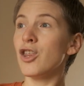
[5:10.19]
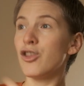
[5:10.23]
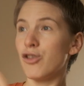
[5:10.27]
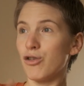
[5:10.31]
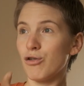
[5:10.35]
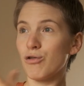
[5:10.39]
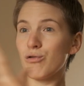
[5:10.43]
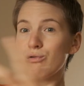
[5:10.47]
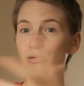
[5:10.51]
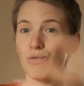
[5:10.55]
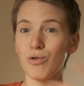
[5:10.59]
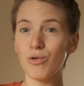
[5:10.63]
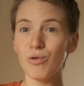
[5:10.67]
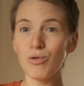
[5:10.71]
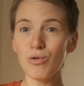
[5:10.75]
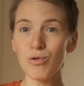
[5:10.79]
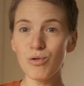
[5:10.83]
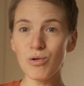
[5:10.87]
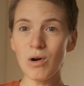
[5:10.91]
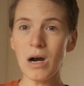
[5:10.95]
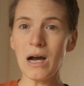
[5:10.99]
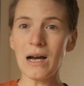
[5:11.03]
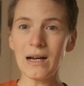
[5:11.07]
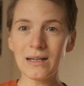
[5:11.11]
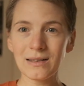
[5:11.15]

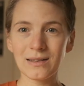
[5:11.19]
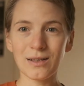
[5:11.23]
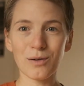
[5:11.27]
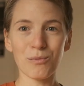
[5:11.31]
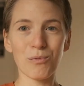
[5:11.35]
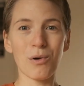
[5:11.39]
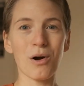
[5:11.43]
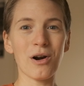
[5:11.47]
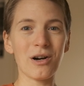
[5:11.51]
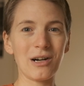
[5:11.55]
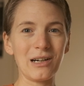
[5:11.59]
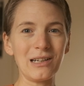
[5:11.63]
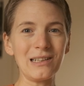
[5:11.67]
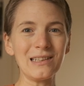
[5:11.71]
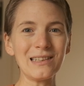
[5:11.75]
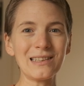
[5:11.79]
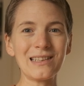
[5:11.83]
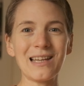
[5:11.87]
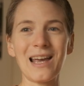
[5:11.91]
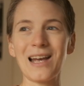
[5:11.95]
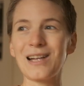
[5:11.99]
through the world,